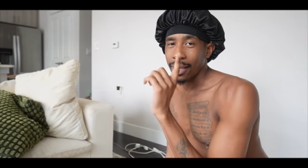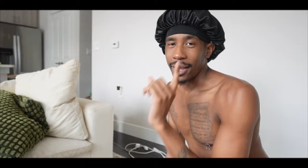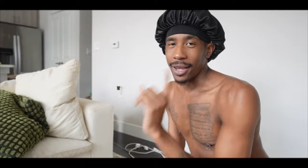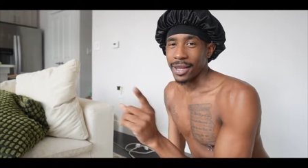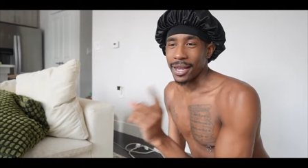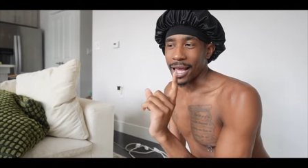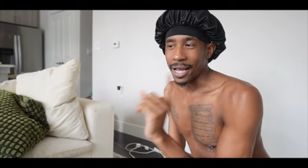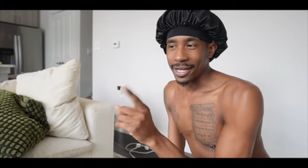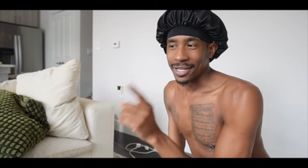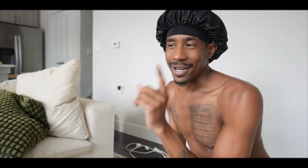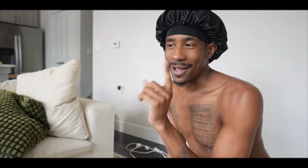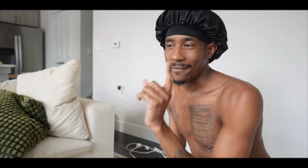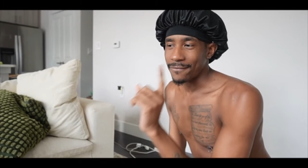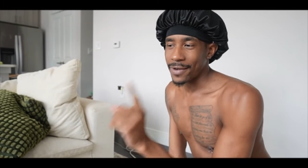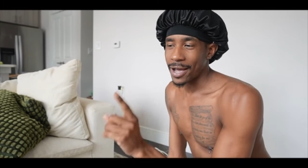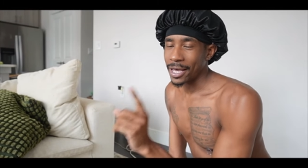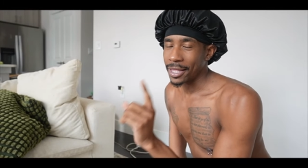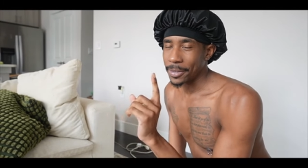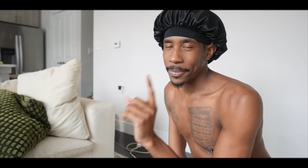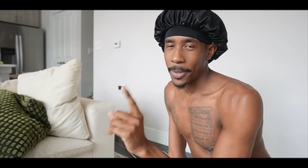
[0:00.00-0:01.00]
and i could not
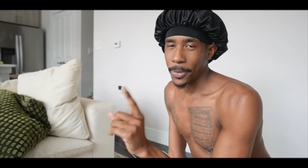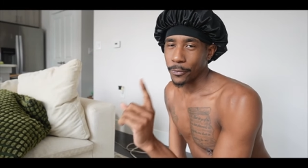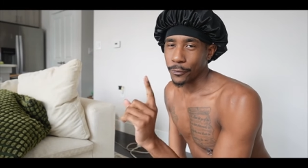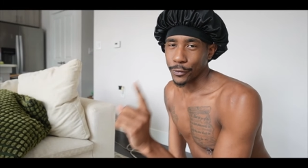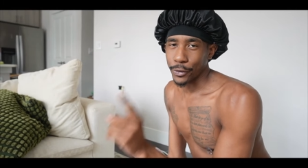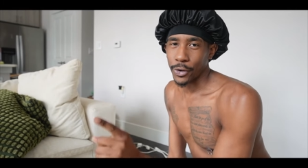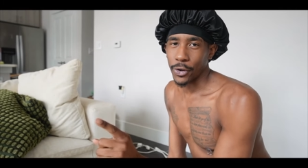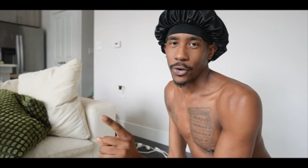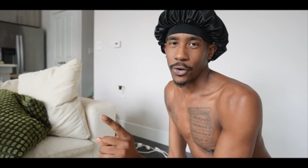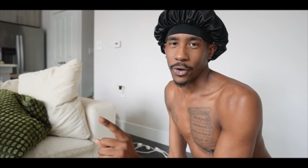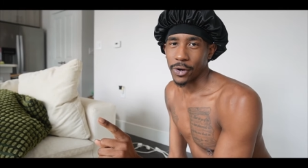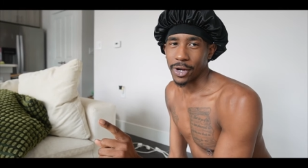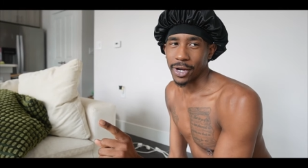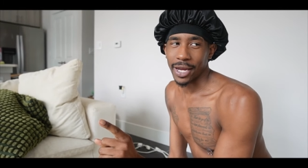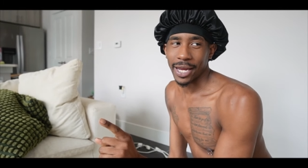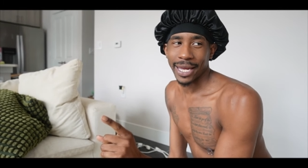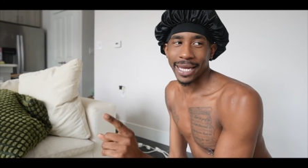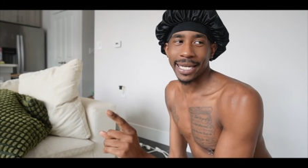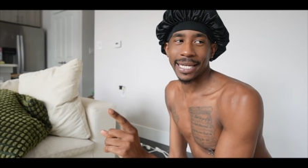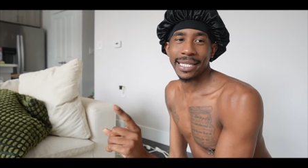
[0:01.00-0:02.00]
find the memory card
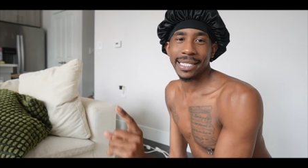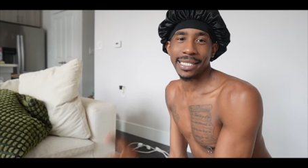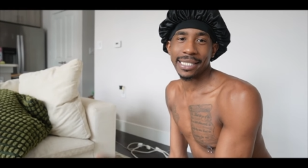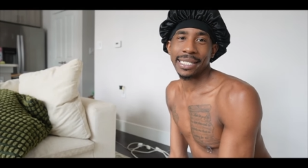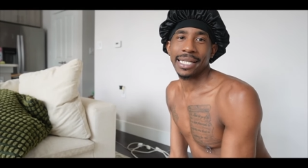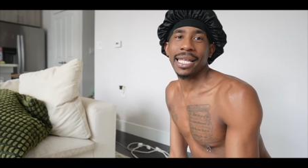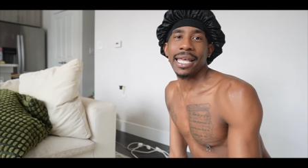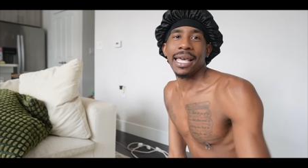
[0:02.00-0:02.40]
and